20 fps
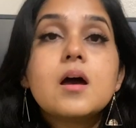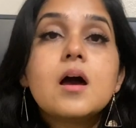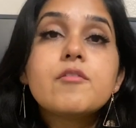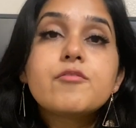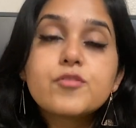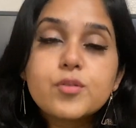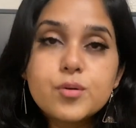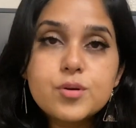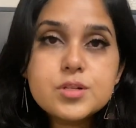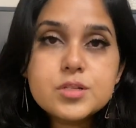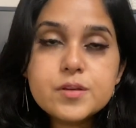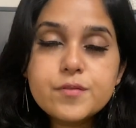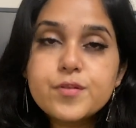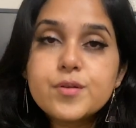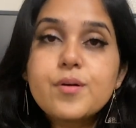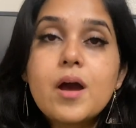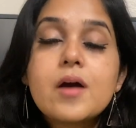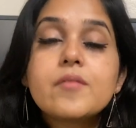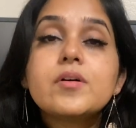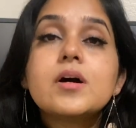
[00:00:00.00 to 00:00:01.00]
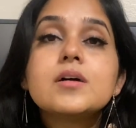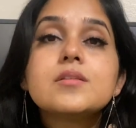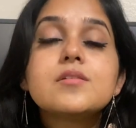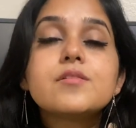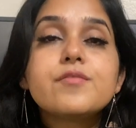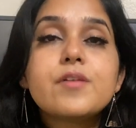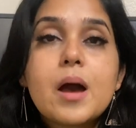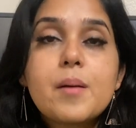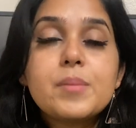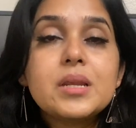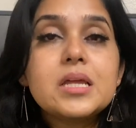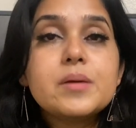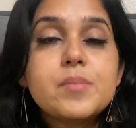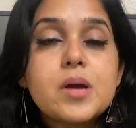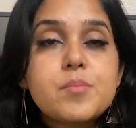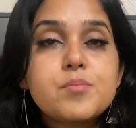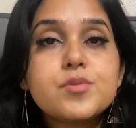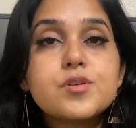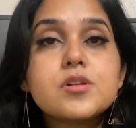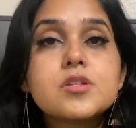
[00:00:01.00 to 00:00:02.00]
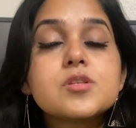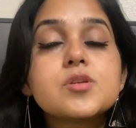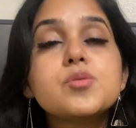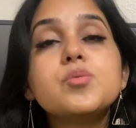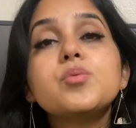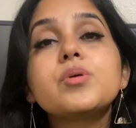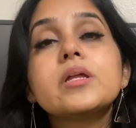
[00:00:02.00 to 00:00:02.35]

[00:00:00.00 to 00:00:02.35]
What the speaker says: Of course, if you have other family members who